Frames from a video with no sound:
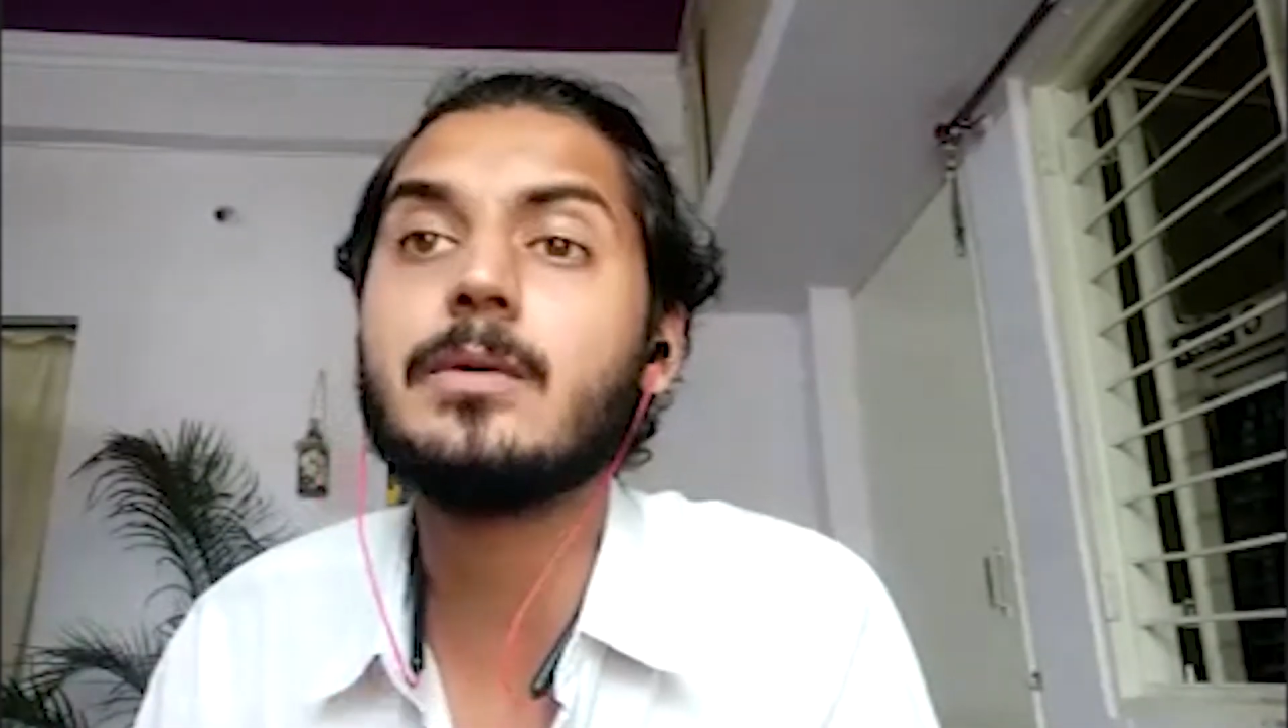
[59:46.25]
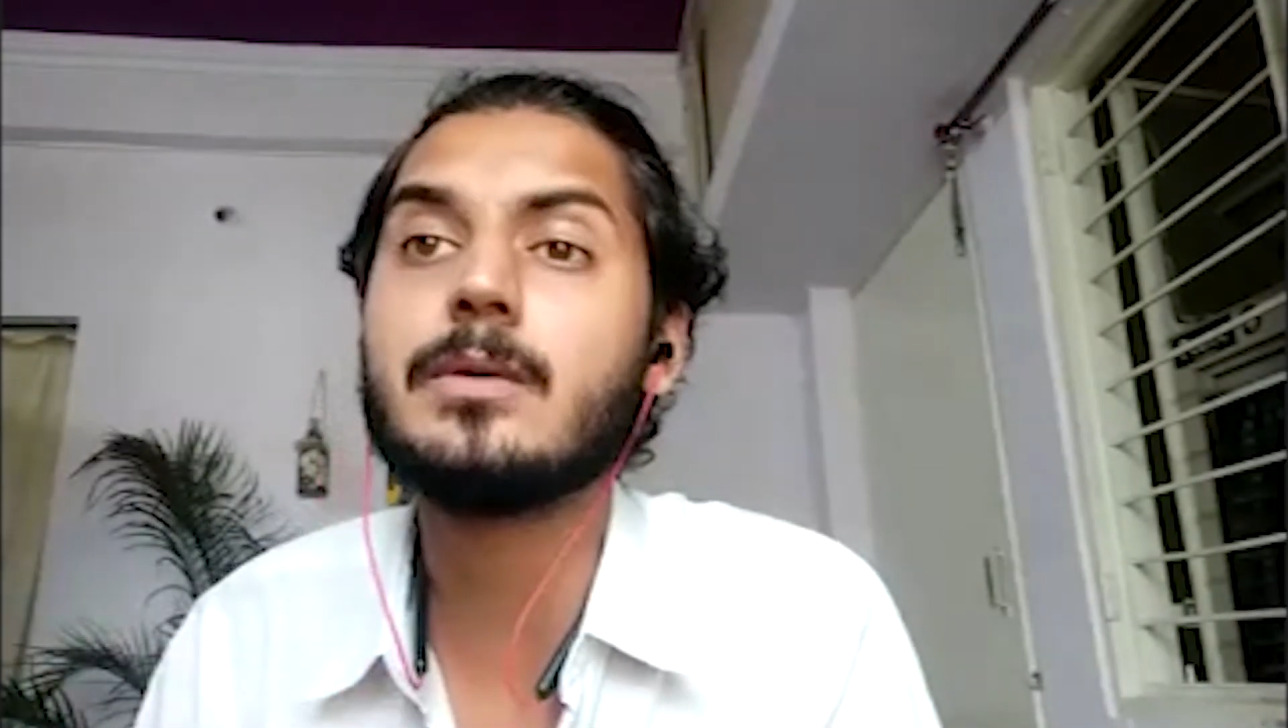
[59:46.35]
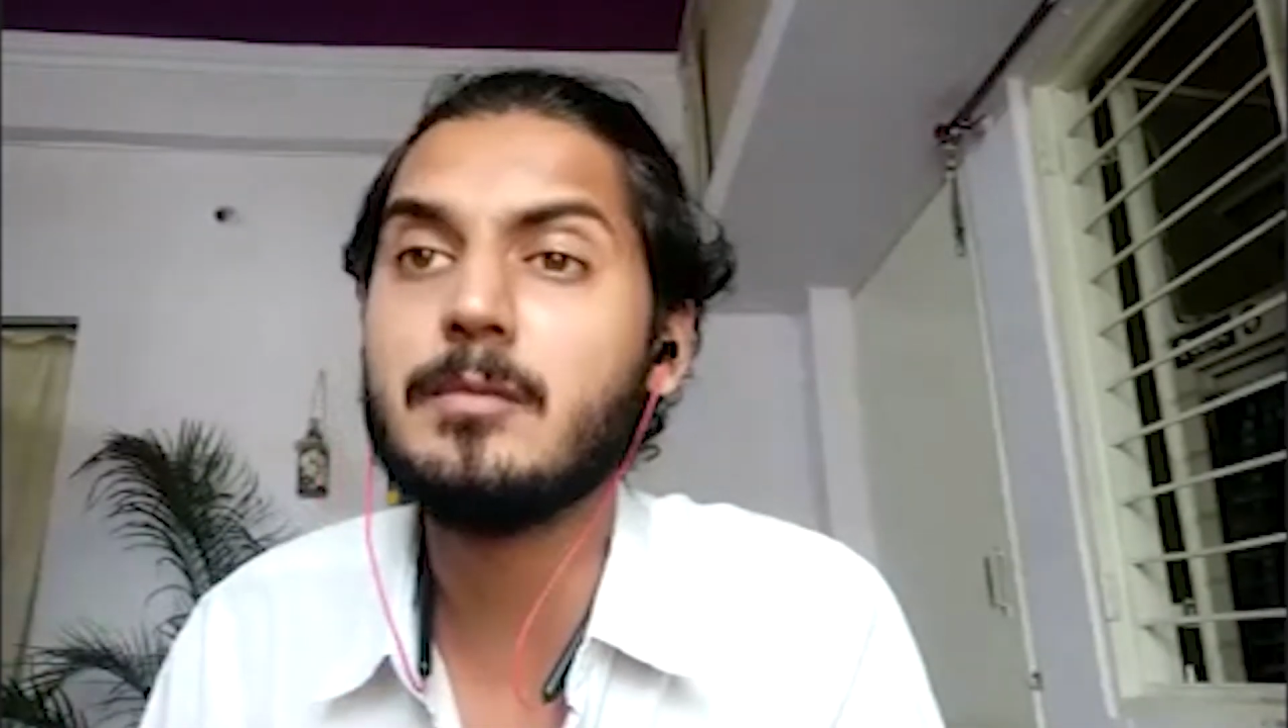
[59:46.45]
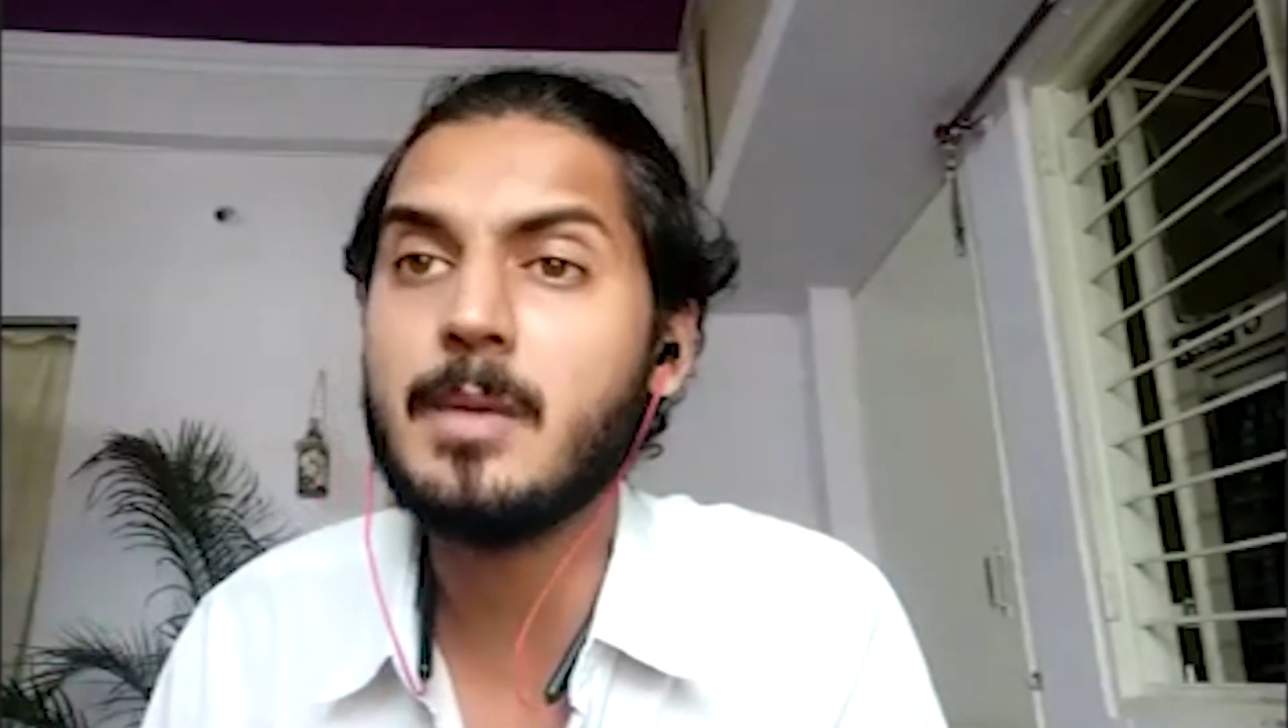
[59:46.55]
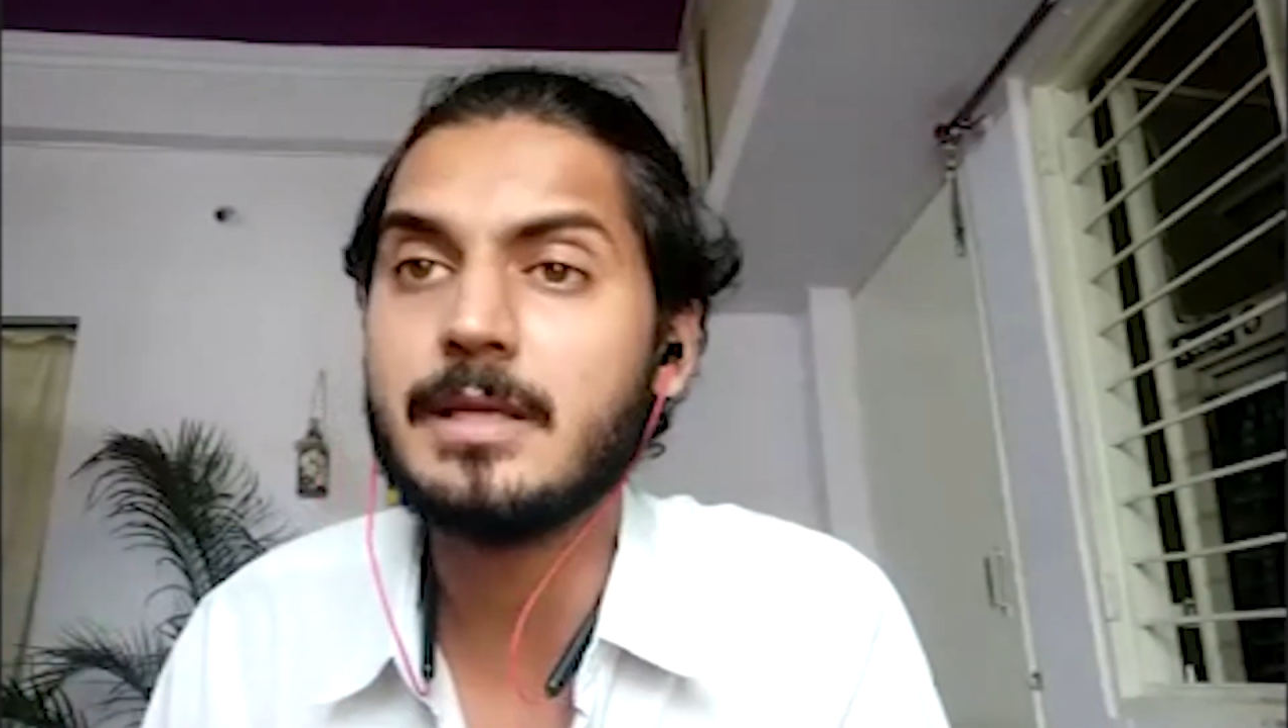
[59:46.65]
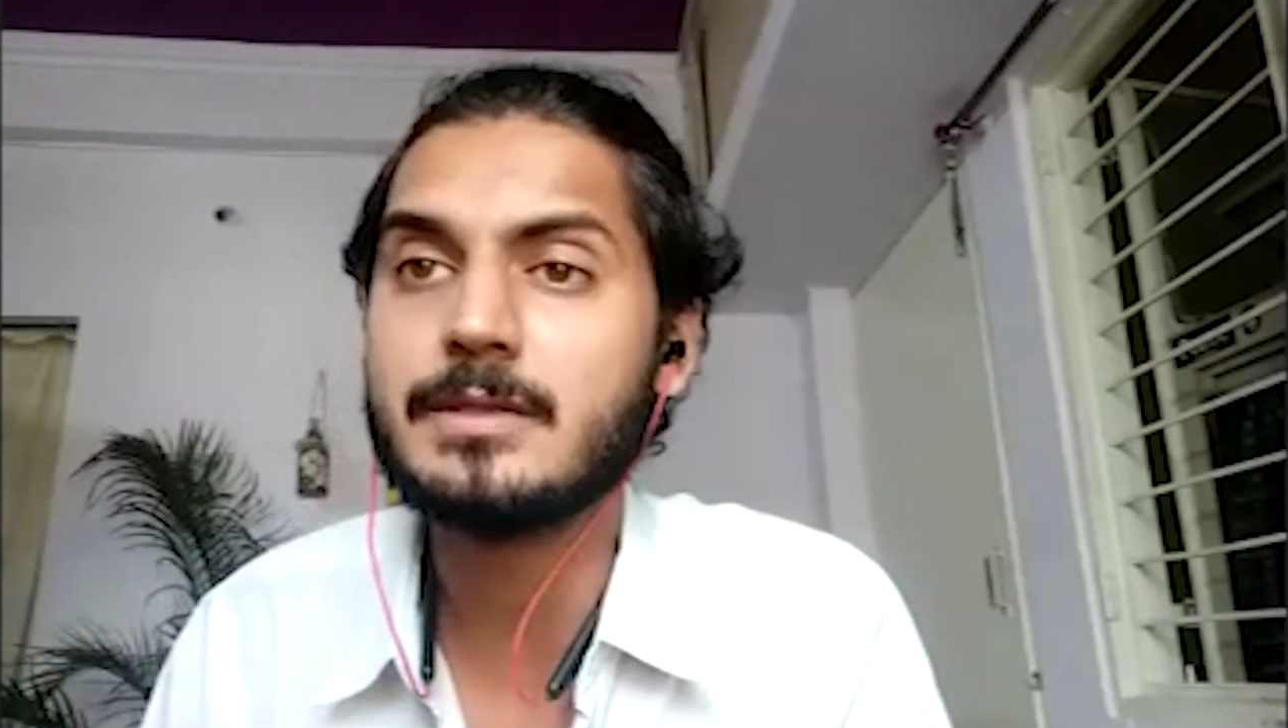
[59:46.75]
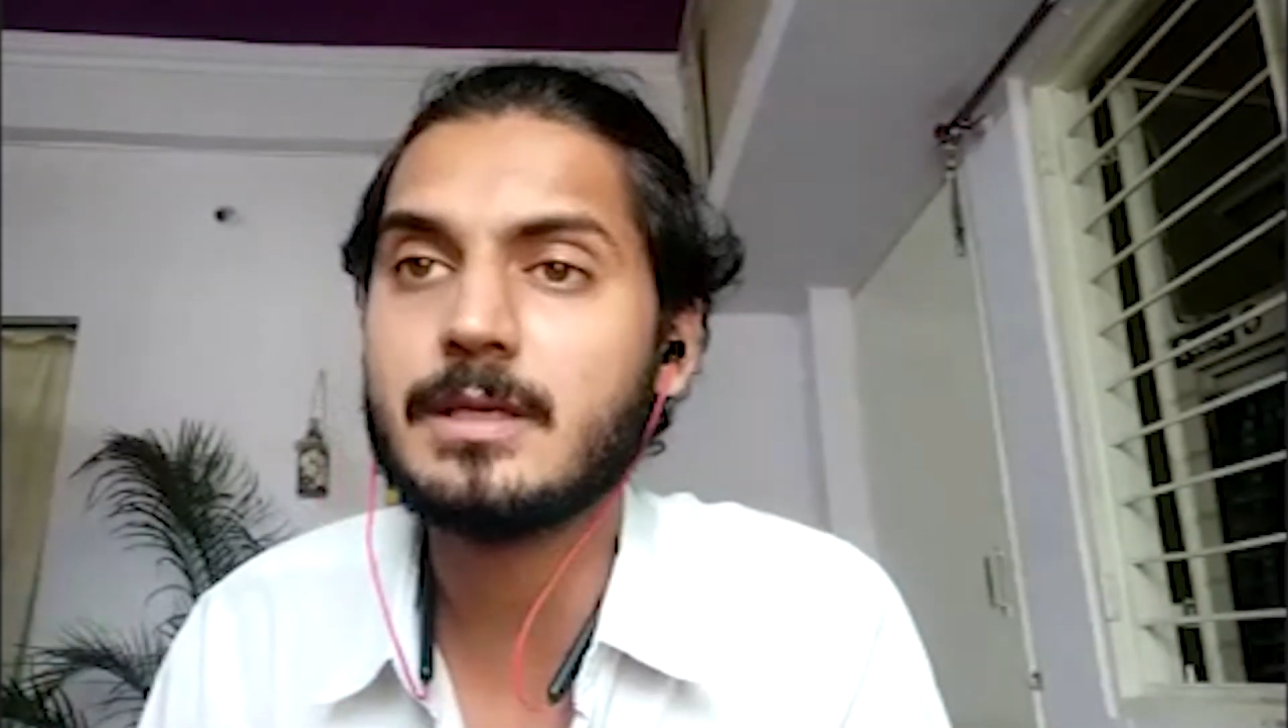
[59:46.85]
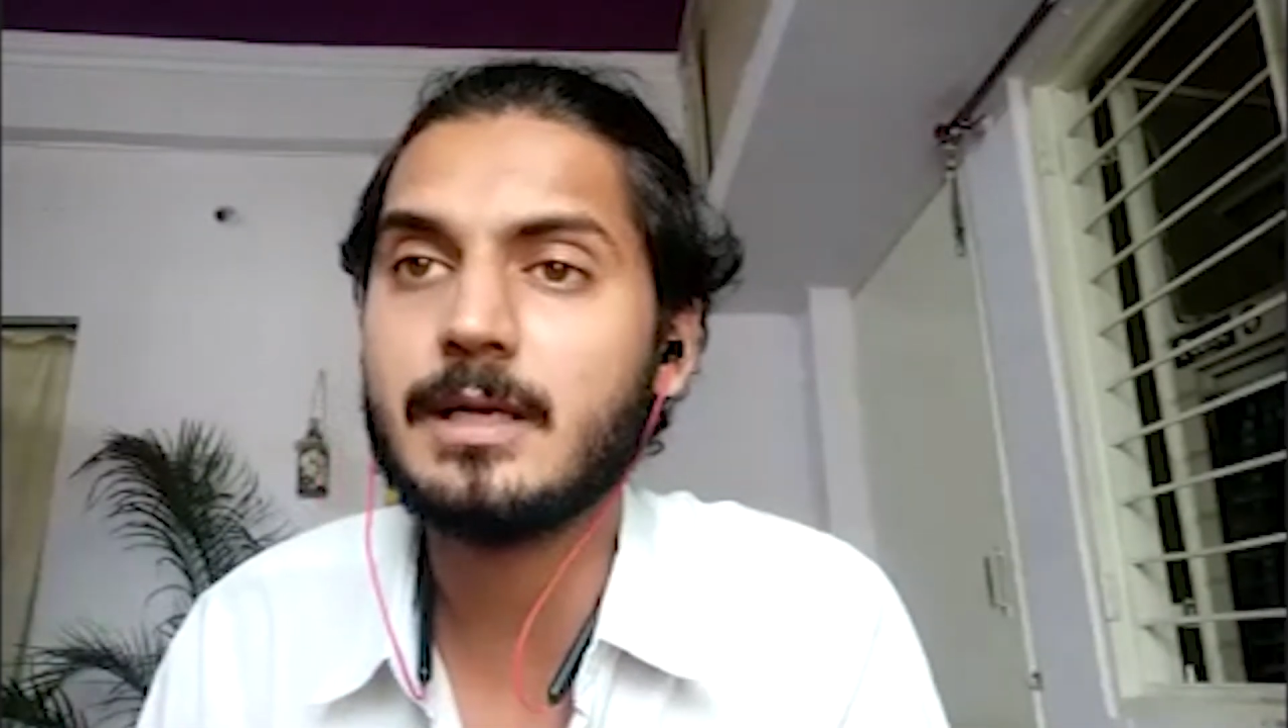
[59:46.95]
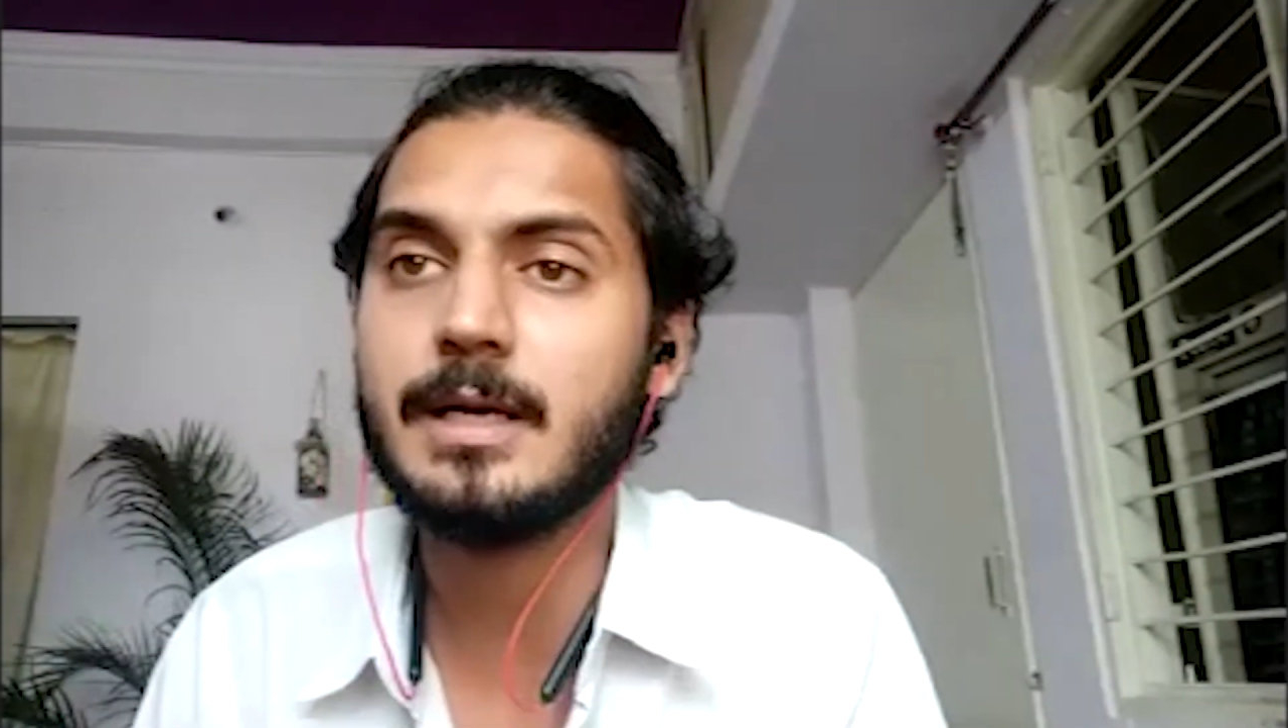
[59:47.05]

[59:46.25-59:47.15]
know too much